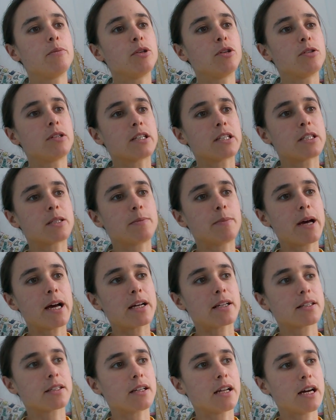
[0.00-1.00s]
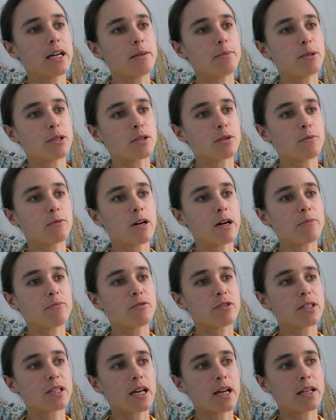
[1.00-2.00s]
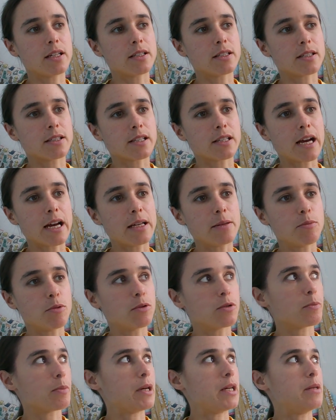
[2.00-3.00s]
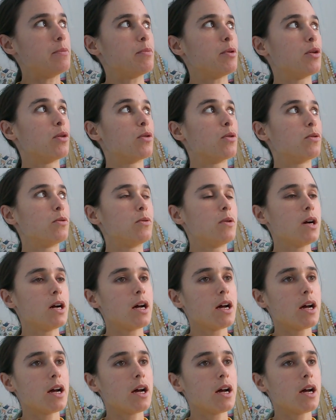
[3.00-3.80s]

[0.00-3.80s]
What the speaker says: You'd expect Labour to represent disabled people,